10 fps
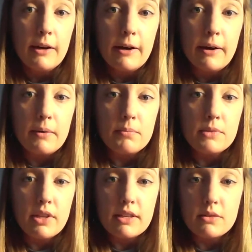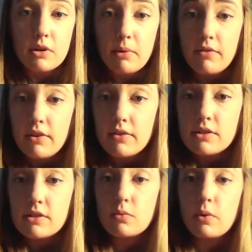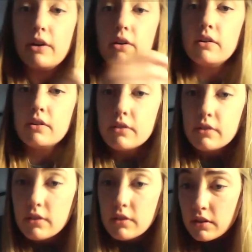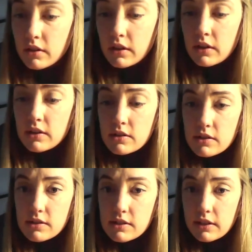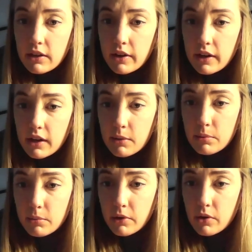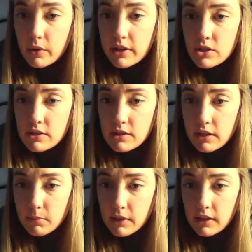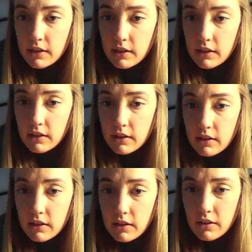So that's one of my favorites as well. Let's see here. Got a couple more questions coming in.